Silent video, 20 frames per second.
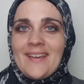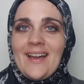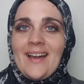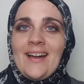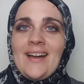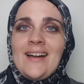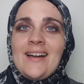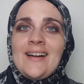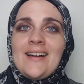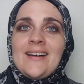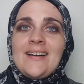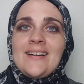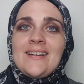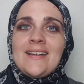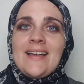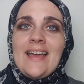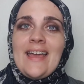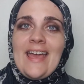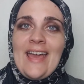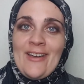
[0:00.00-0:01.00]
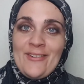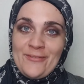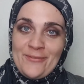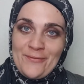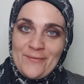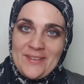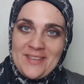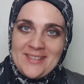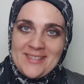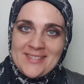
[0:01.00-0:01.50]
F
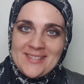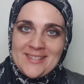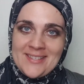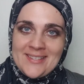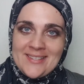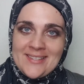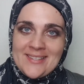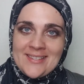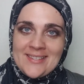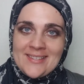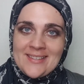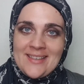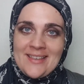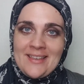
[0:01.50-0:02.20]
visas.